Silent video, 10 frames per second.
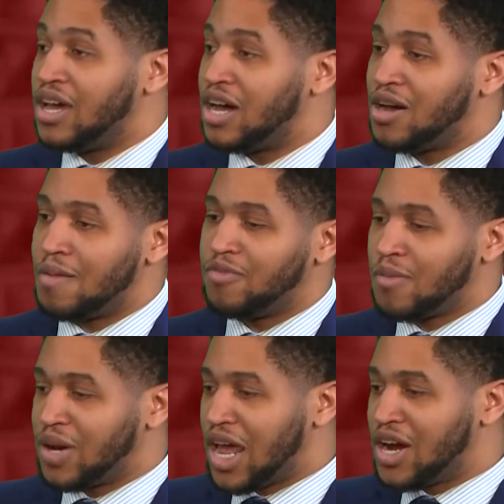I'm
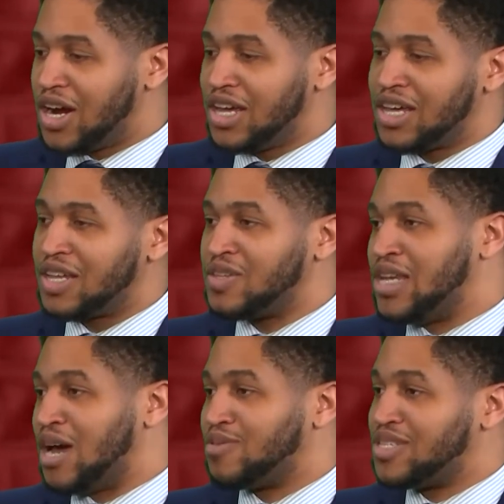from an area
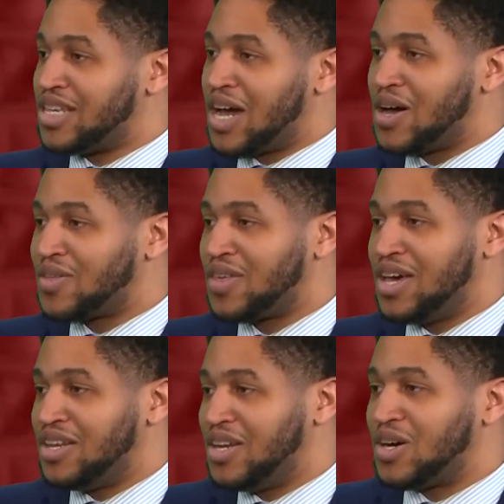down south
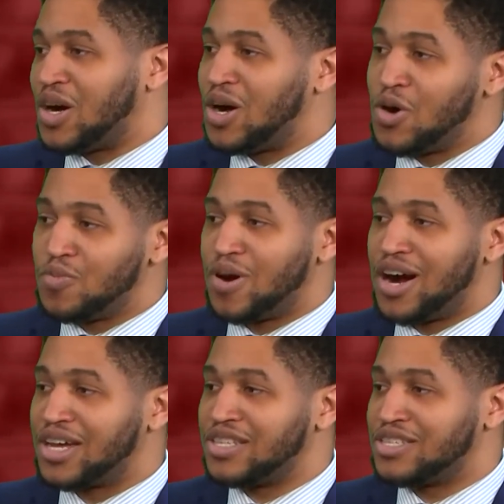near Hope,
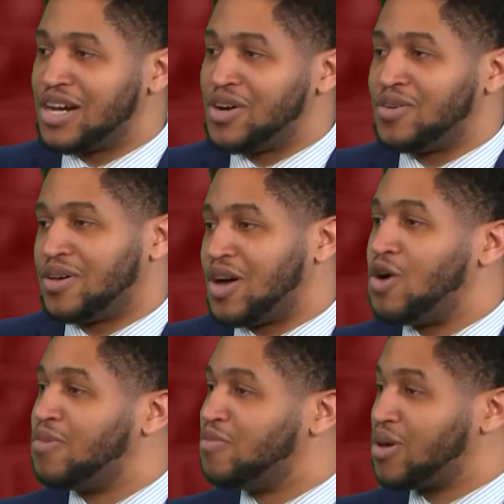Arkansas,
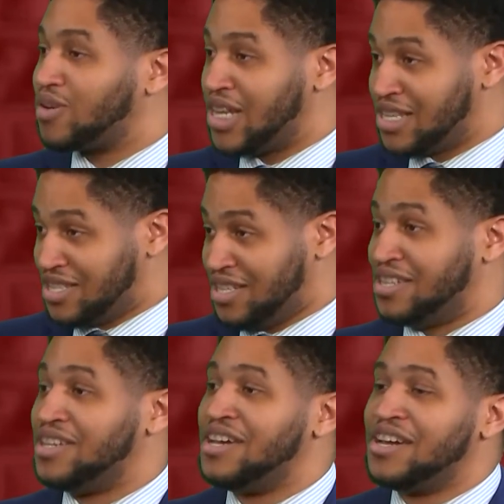home of Bill Clinton.
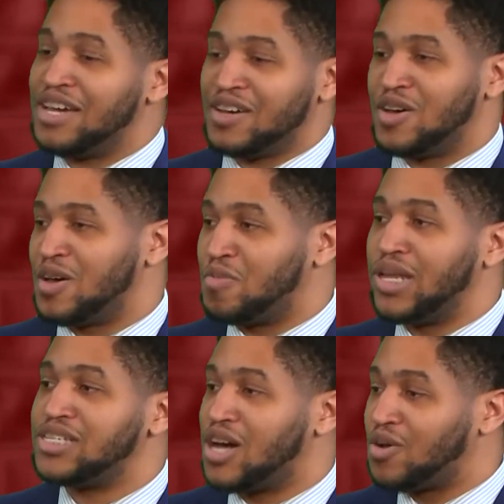Yeah, a
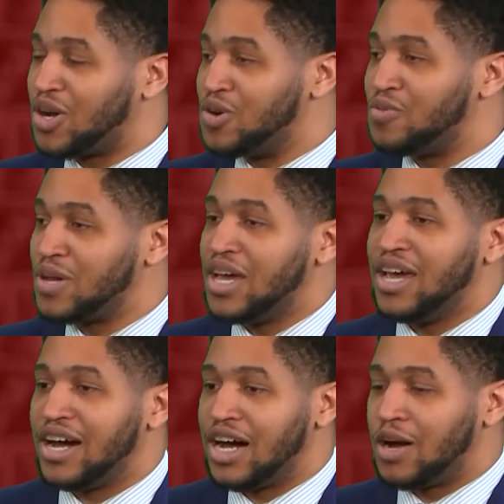place called Hope.
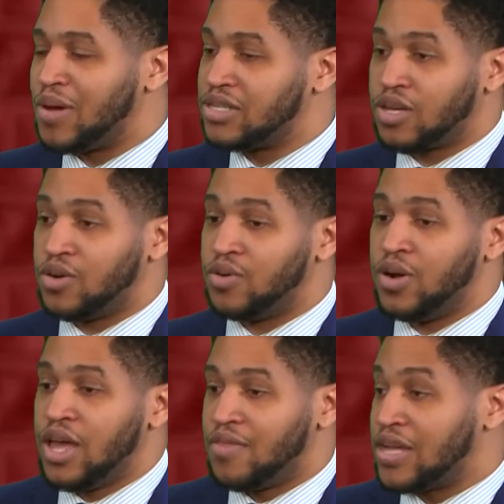Right. And
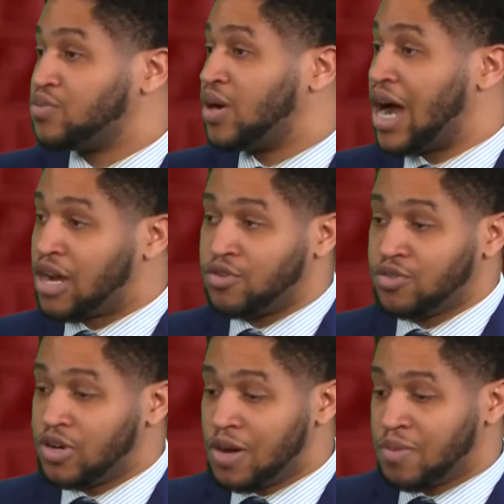so that's where I
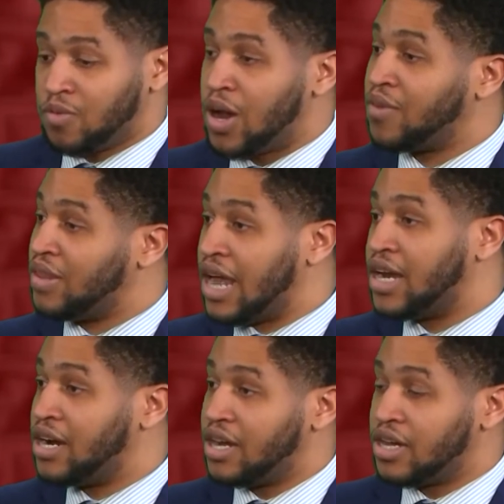grew up, around in that
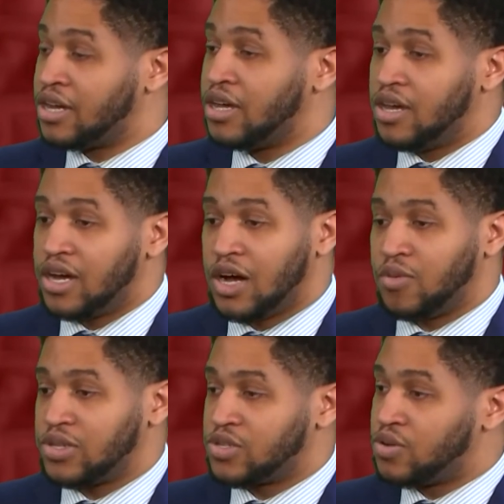area.
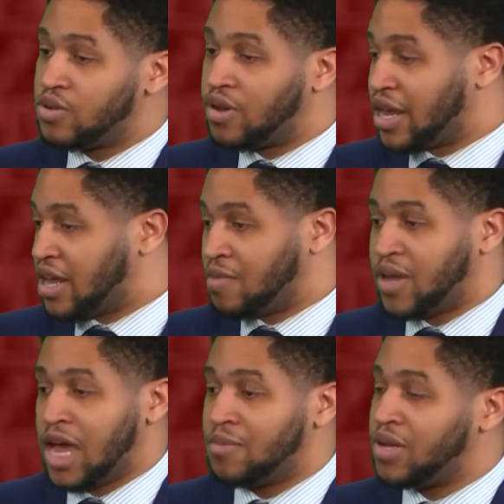Went to school like in
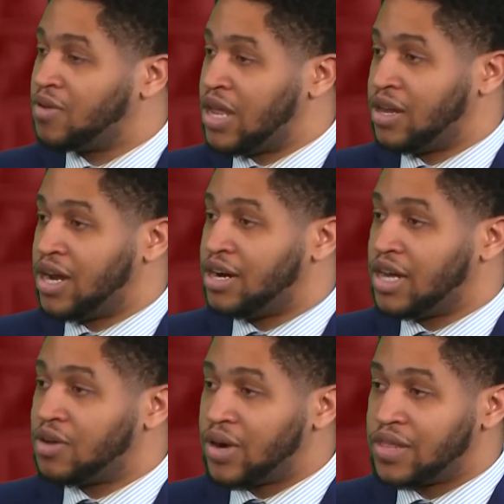Camden
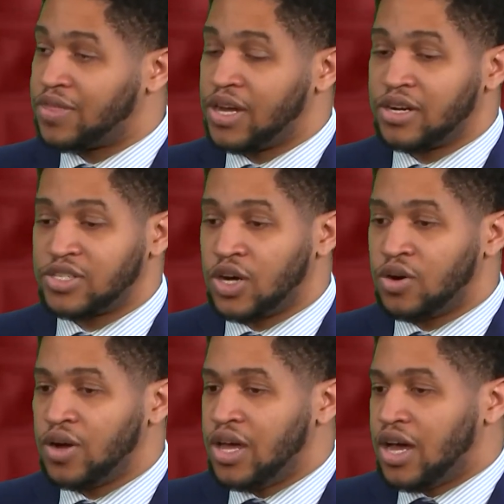area right there. Really?
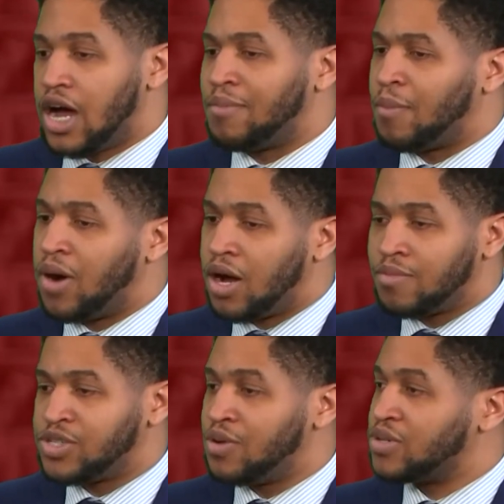So my
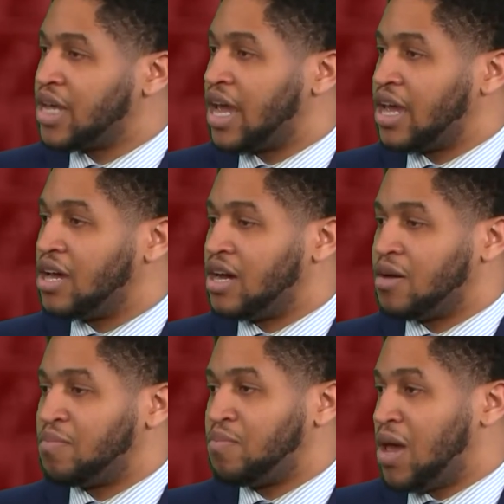mom, she was
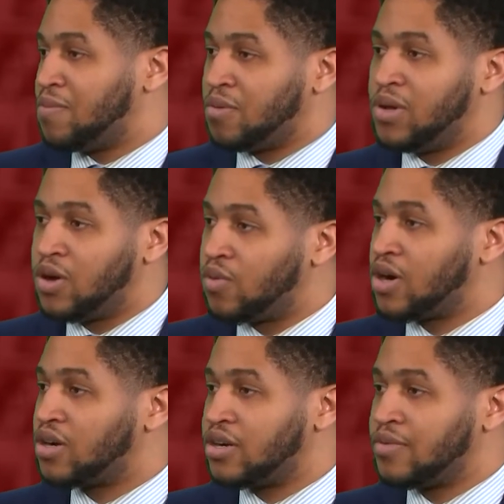a paper mill
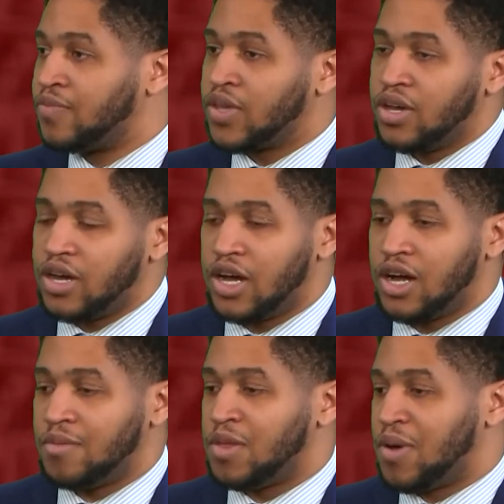worker.
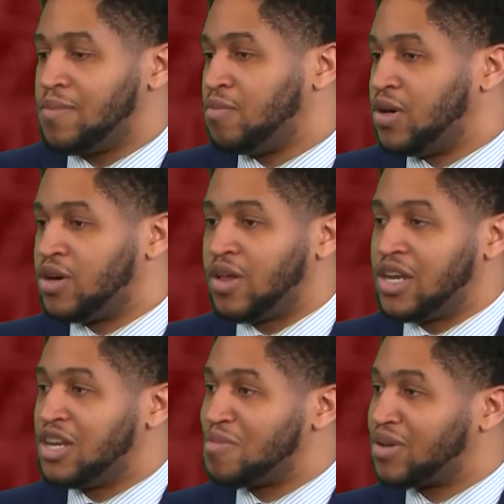The paper mill
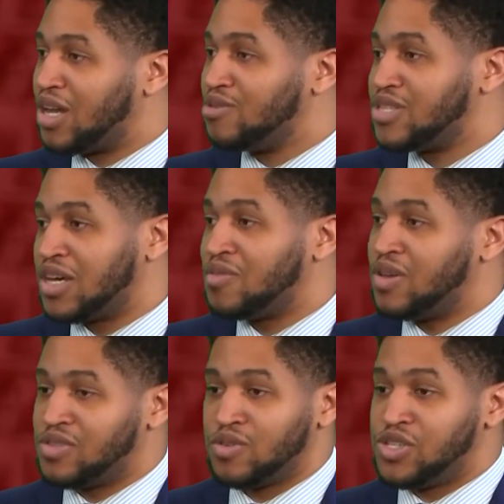ended up
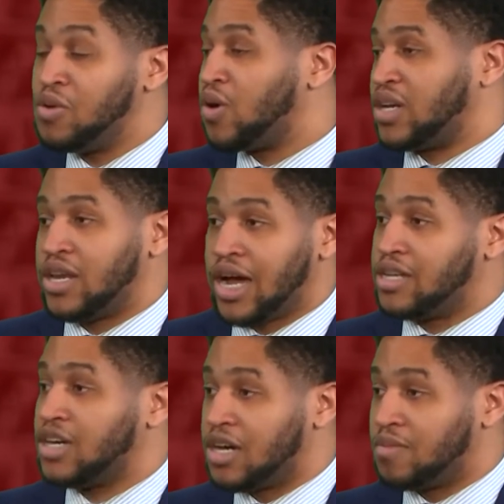closing, so she worked at
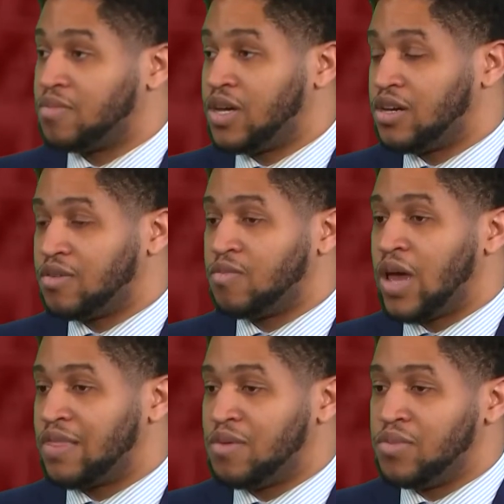nighttime
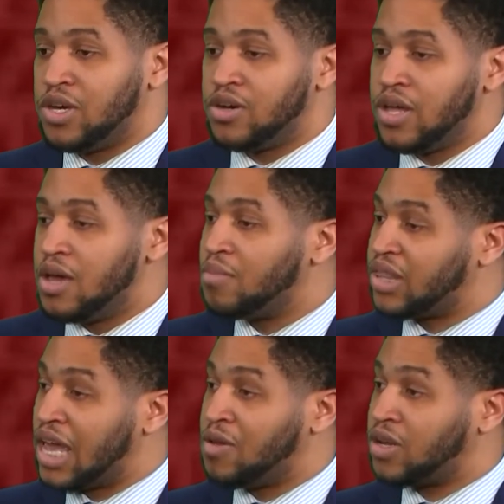at the mill, but
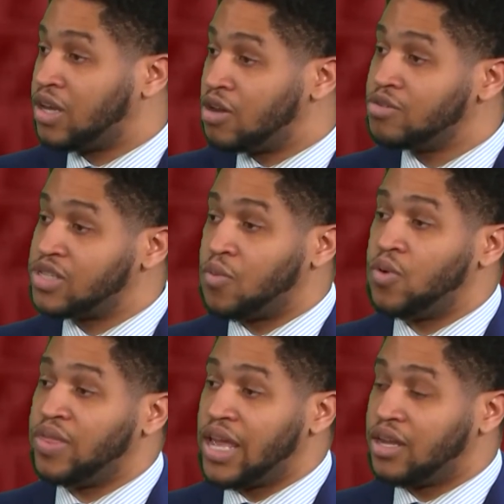they closed, and
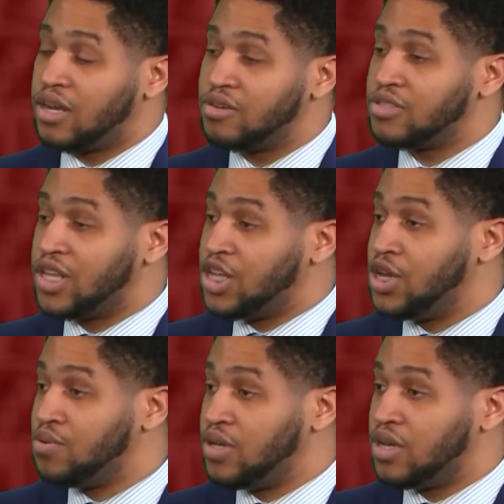when they closed, the
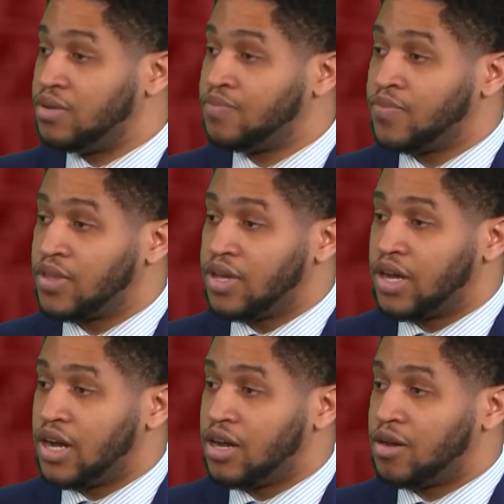union
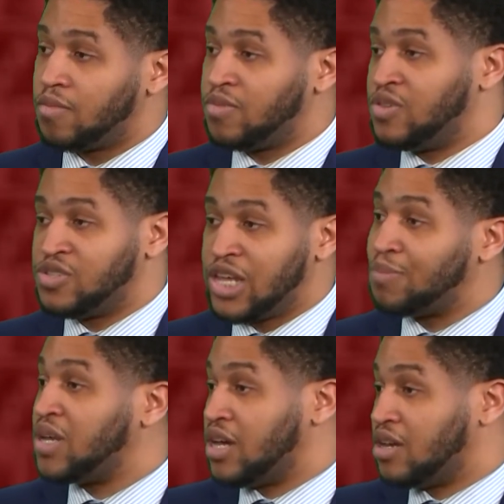
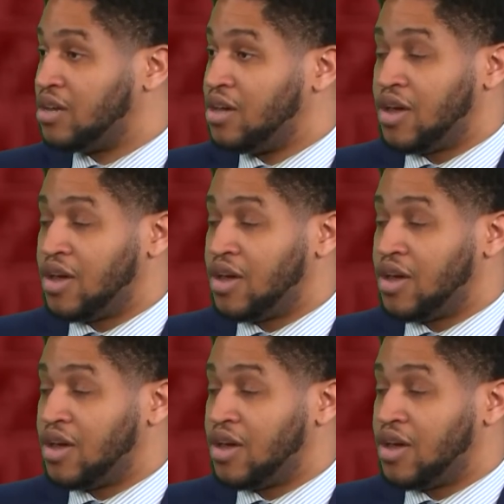stepped in.